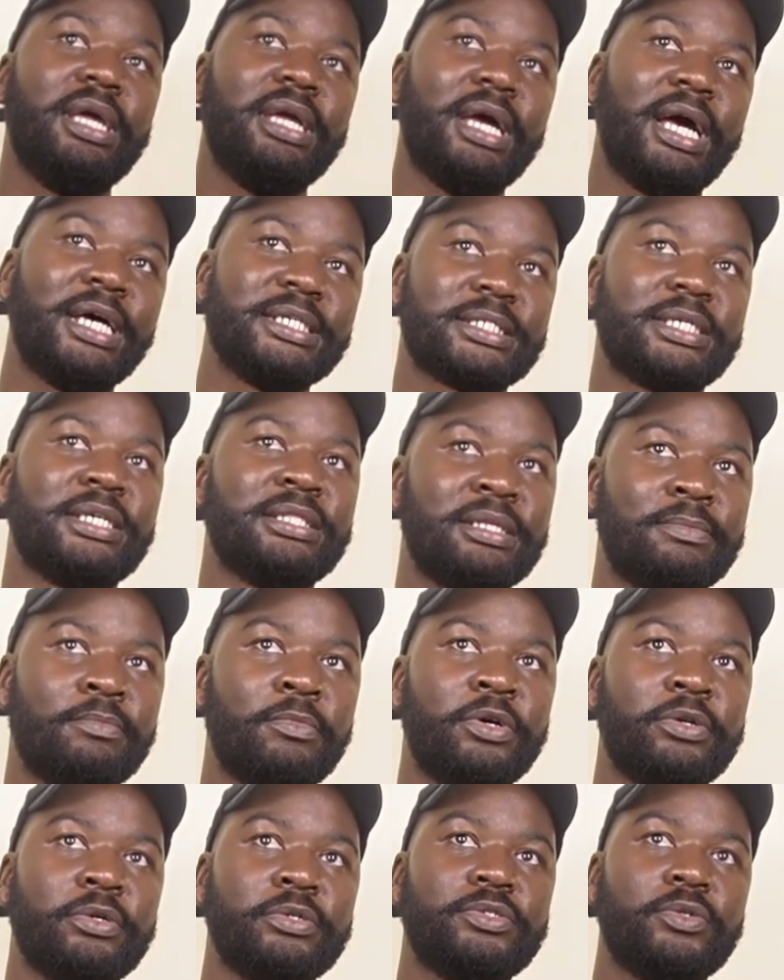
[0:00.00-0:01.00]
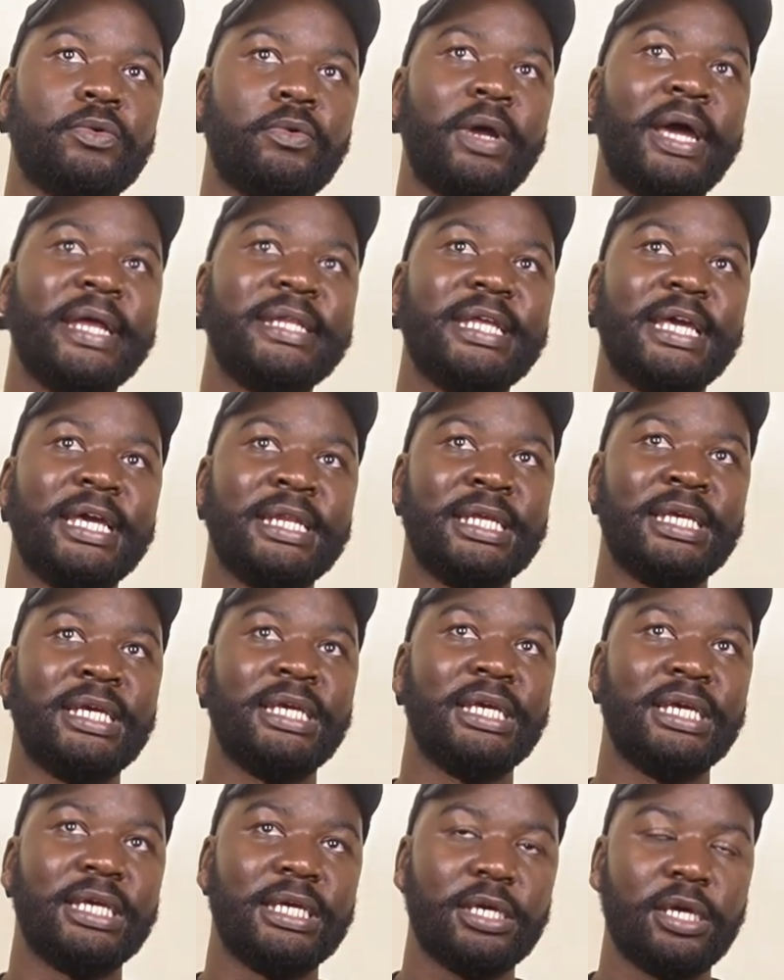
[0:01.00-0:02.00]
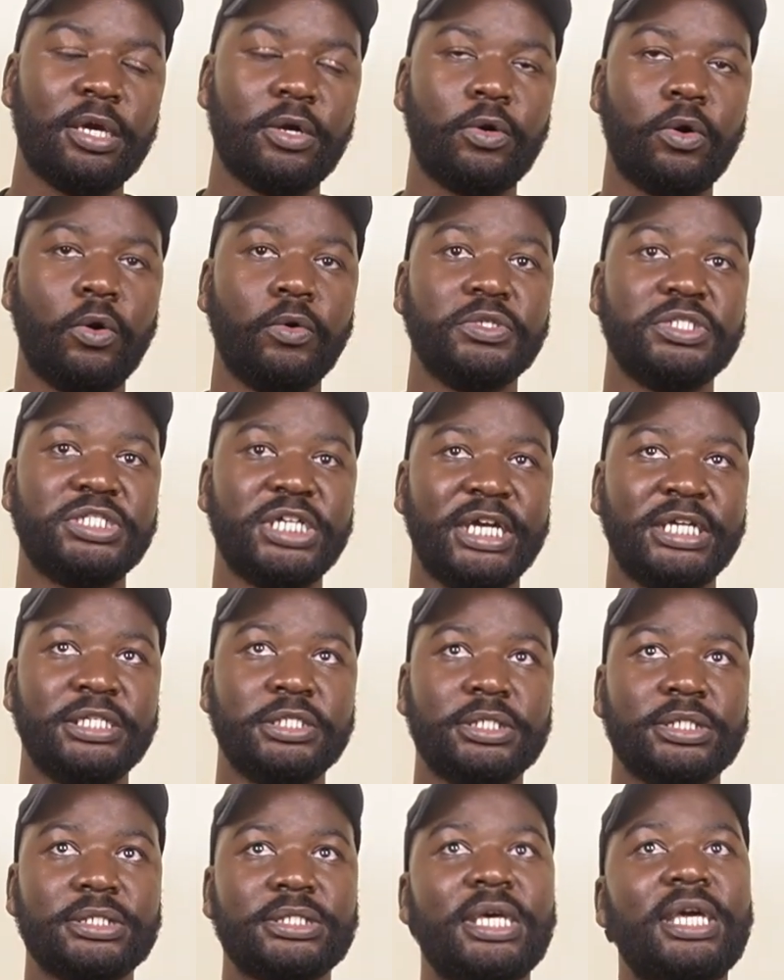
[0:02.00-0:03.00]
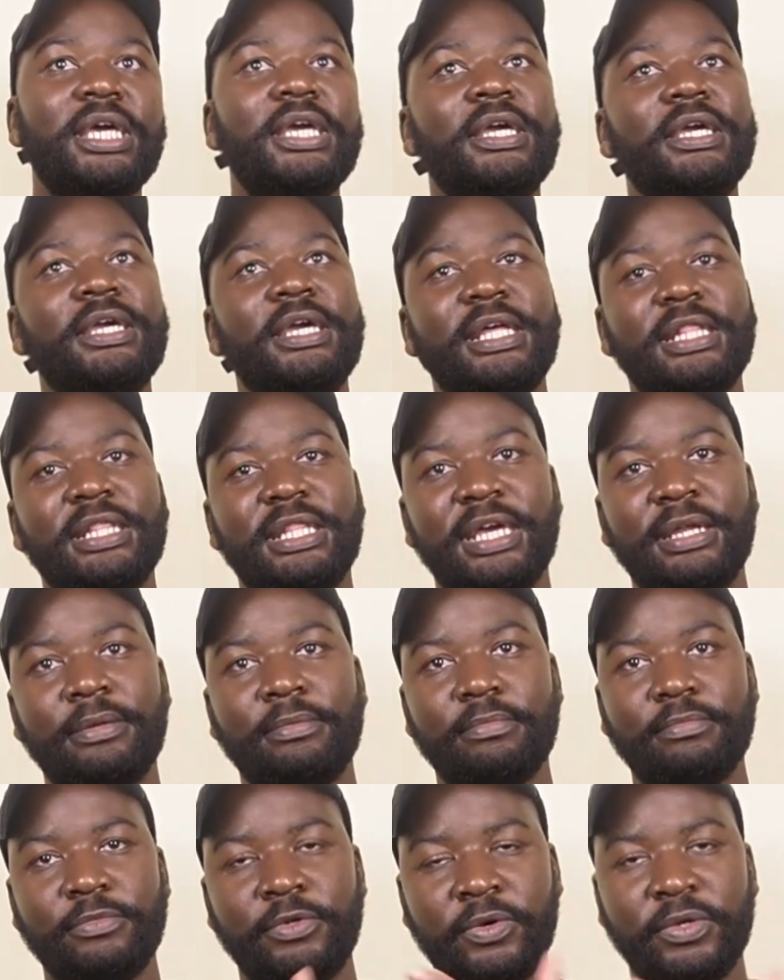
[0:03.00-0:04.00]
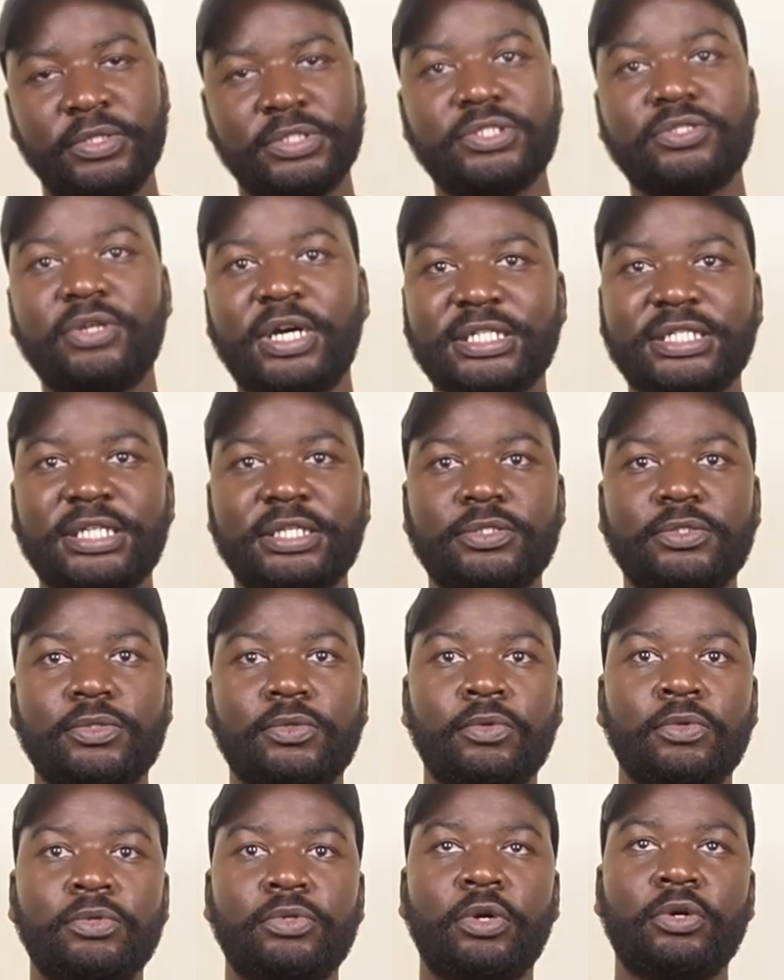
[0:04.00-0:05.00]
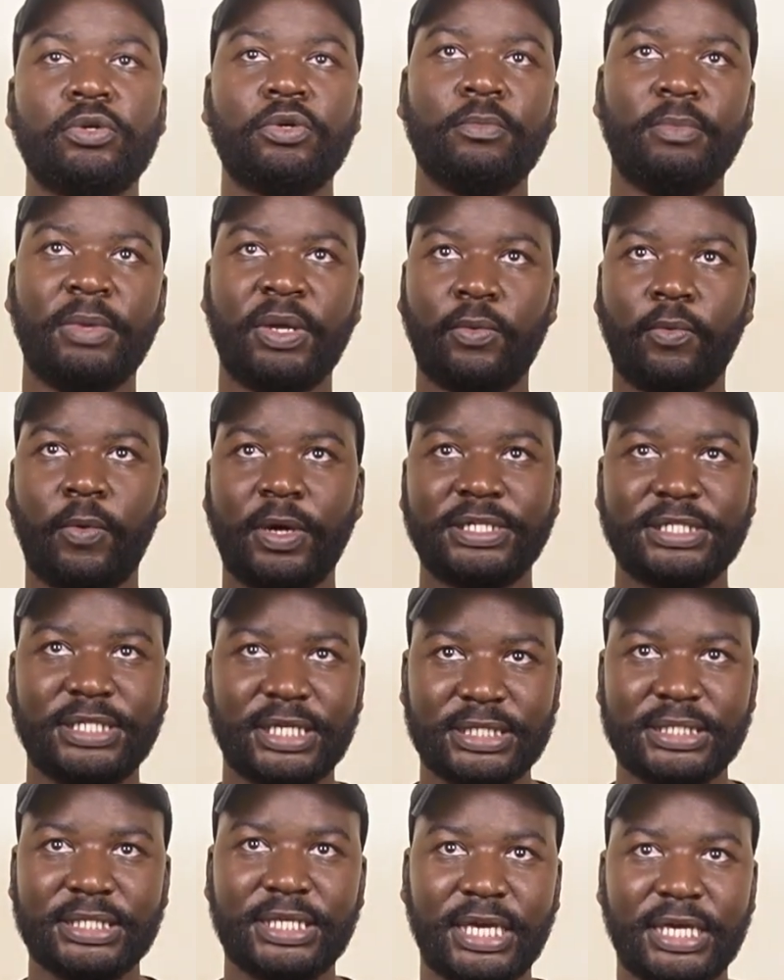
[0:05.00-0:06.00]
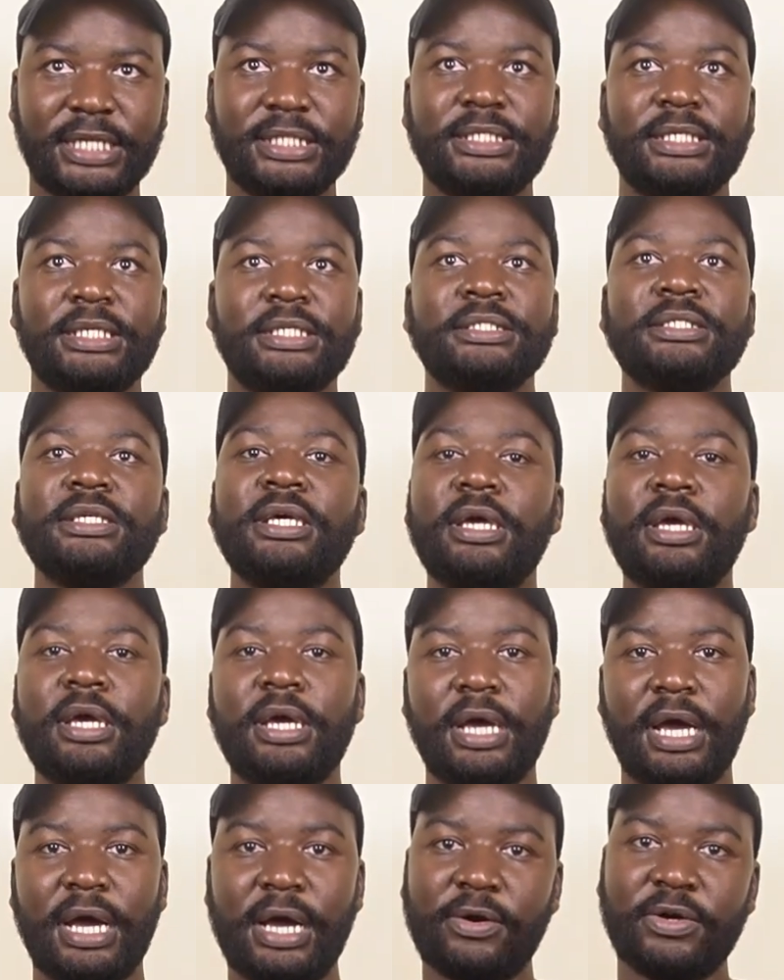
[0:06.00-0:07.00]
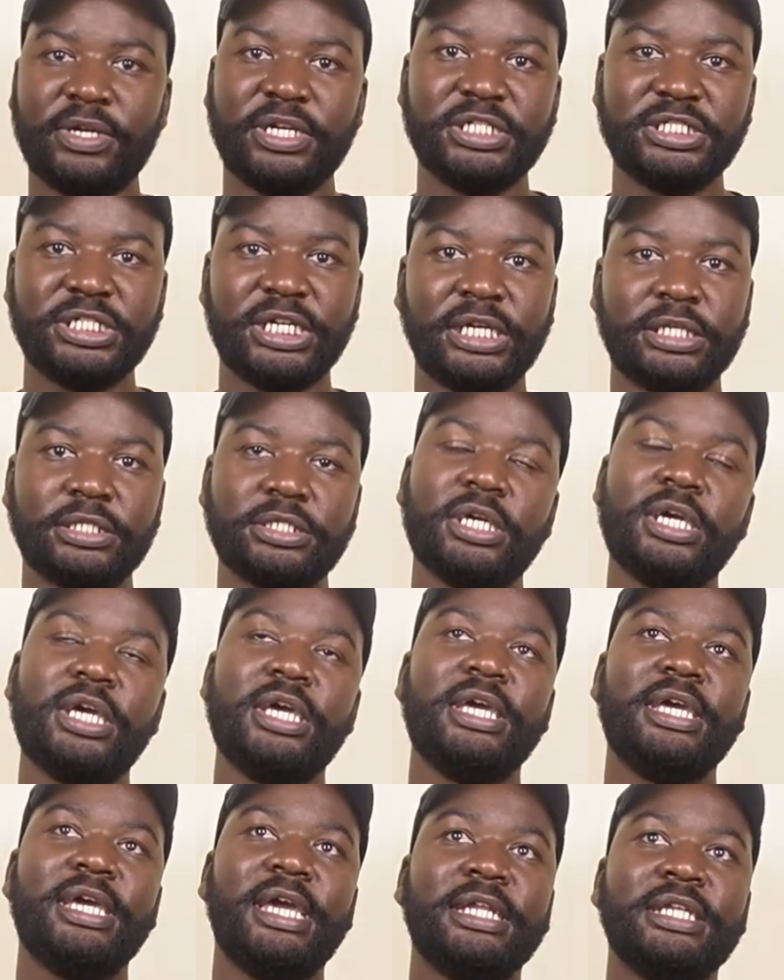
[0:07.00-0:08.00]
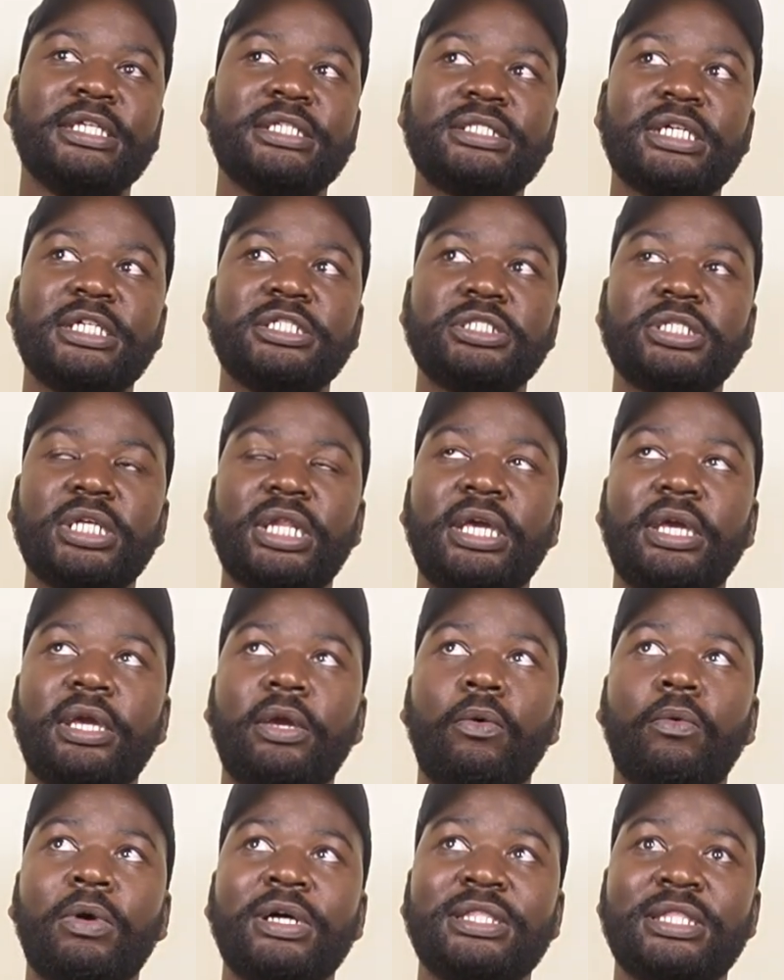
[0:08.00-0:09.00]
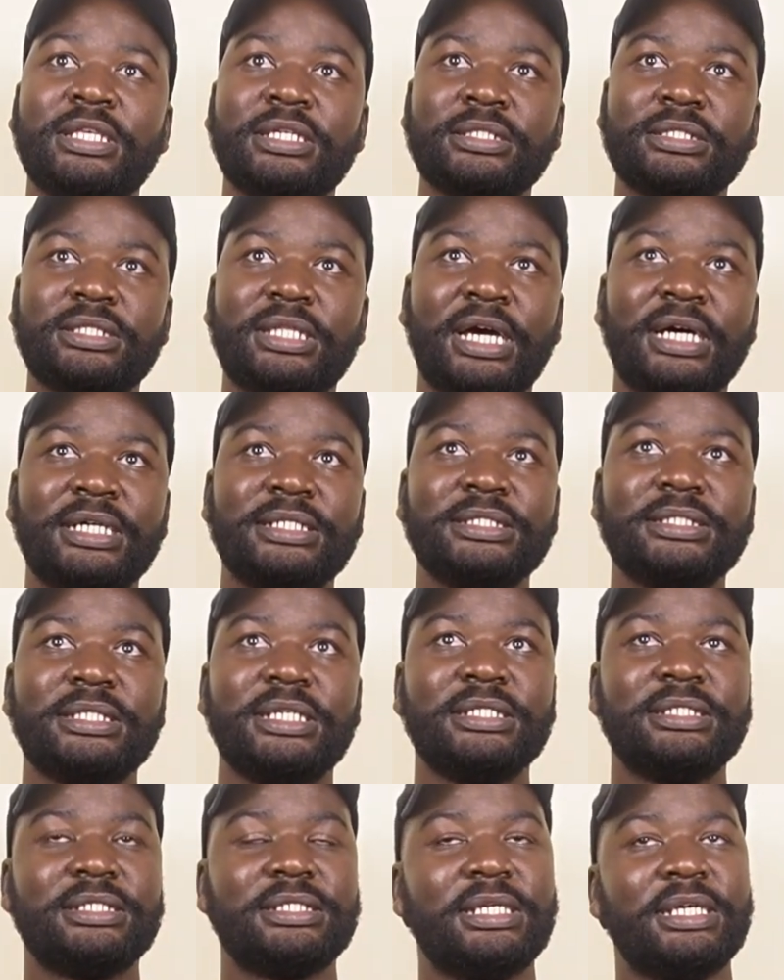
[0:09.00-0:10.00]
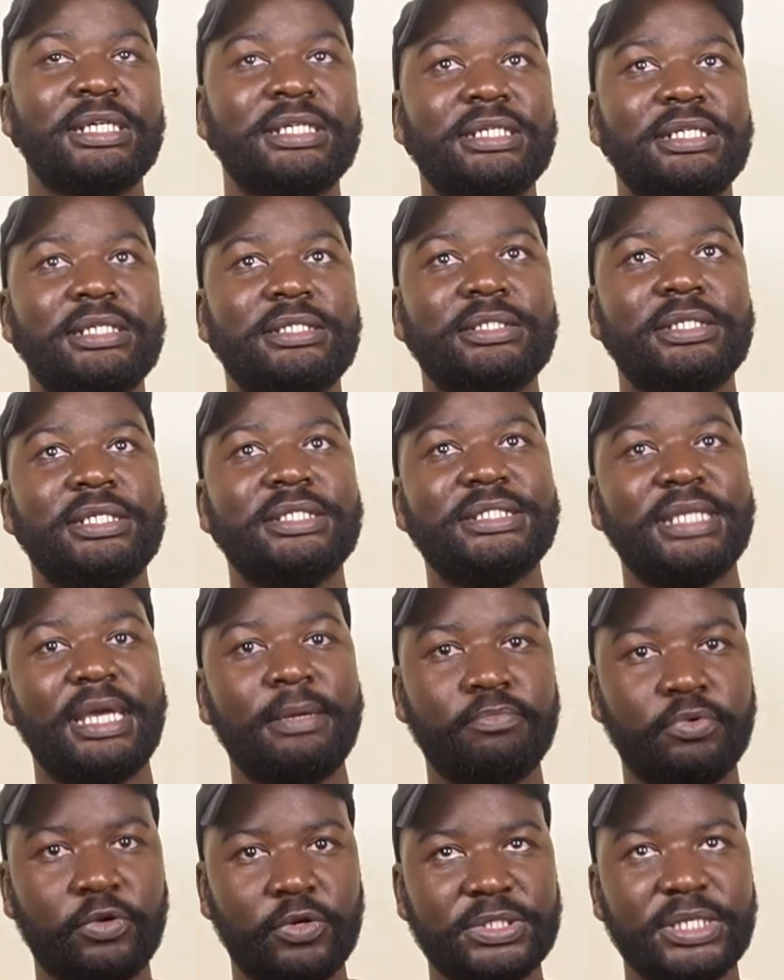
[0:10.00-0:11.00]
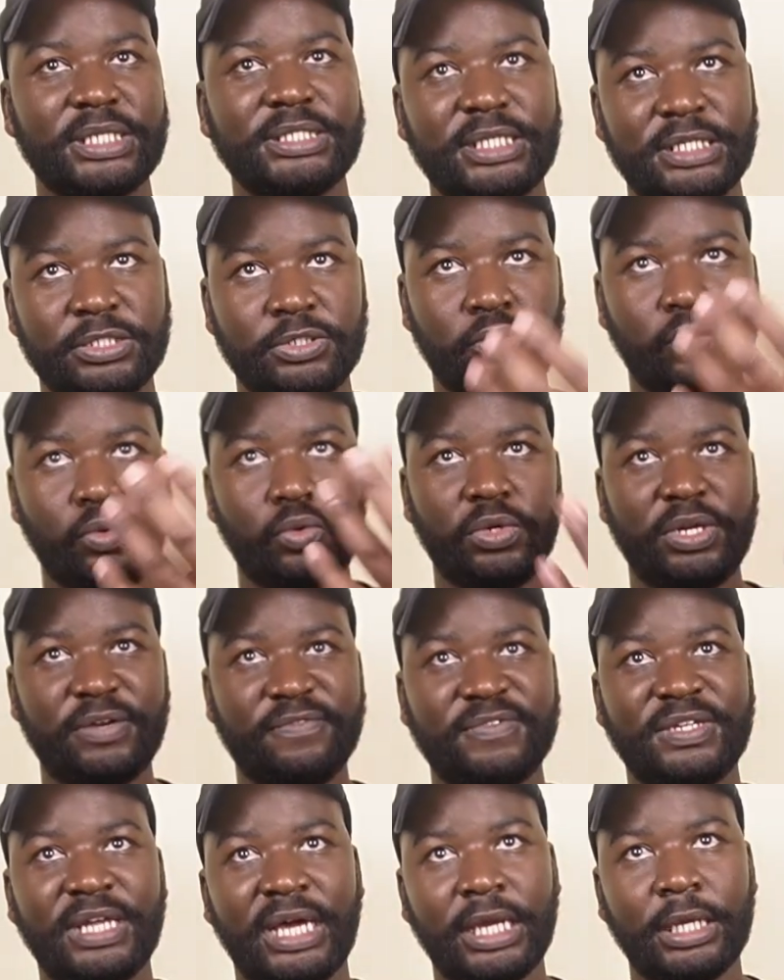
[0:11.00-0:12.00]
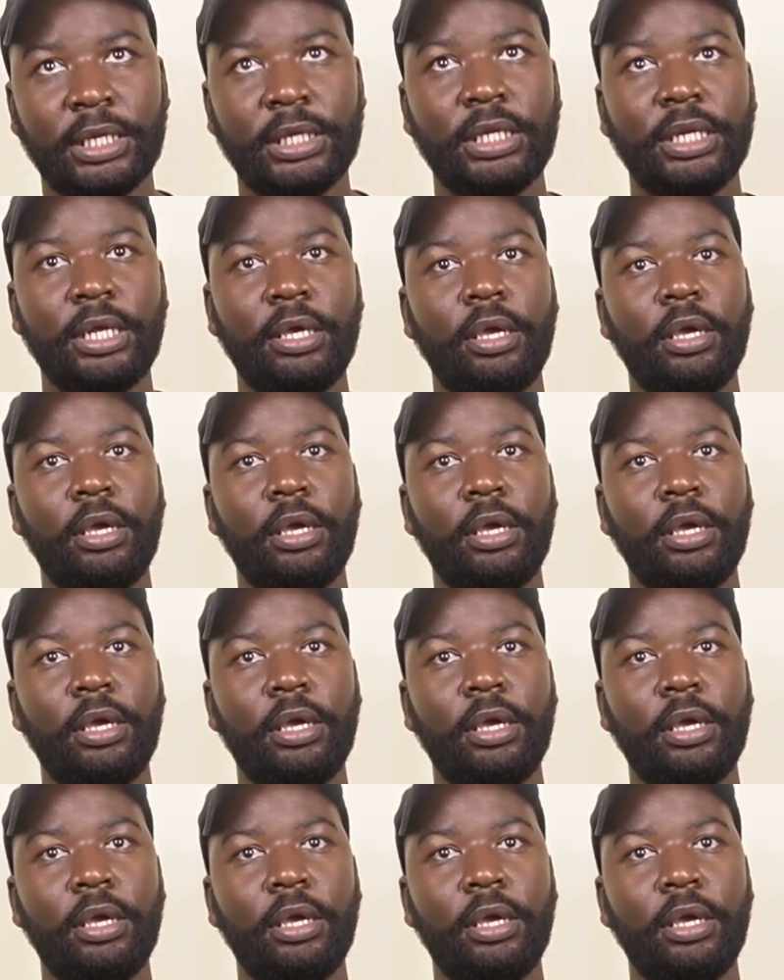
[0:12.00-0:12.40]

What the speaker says: asking the model to write any code changes. And then you instruct it to document what test cases are going to change. And essentially what this does, it's the same process as you would have done